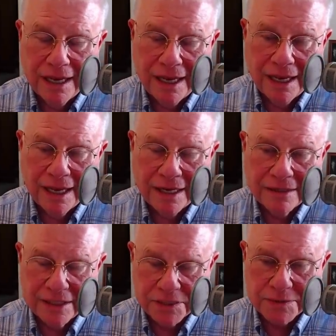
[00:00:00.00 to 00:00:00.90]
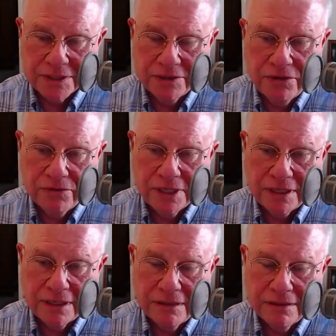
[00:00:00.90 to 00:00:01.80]
and this was a new
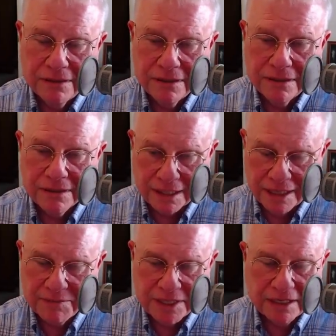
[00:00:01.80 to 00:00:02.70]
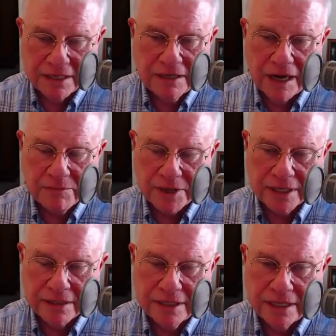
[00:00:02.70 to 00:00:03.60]
key. They came in. They did not
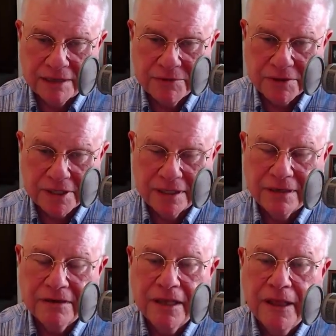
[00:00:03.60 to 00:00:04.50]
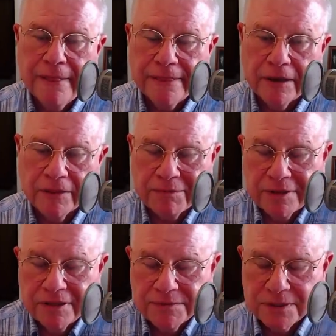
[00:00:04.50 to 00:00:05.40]
break in. They came in with the key. Now, the
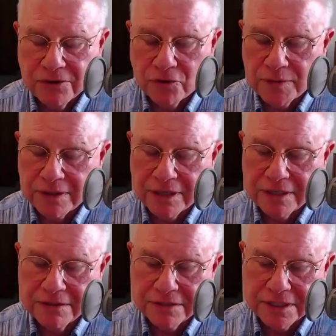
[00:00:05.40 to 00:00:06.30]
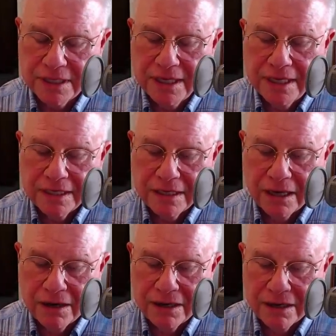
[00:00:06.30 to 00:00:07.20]
policeman told me that it took...
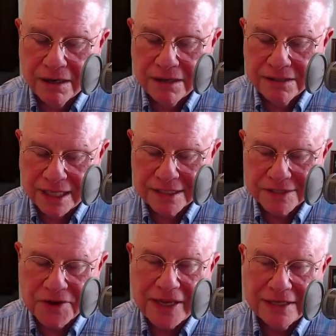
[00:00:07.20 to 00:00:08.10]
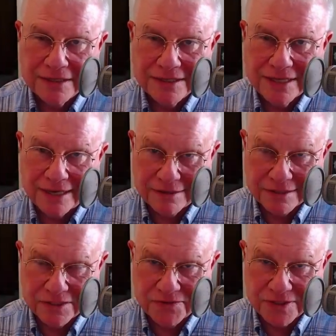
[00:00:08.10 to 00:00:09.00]
takes ninety
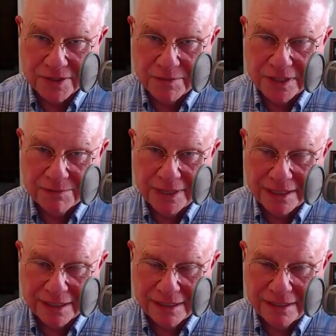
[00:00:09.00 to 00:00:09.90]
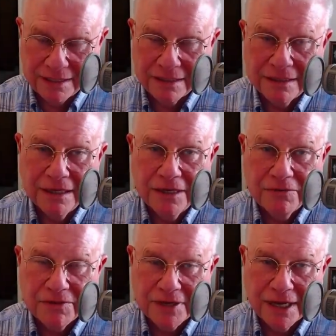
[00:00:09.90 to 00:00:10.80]
seconds for someone to make a key
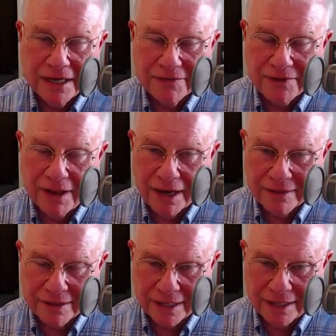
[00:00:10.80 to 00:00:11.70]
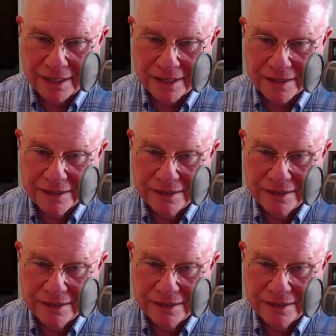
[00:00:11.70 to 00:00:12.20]
with the kind of lock that I had.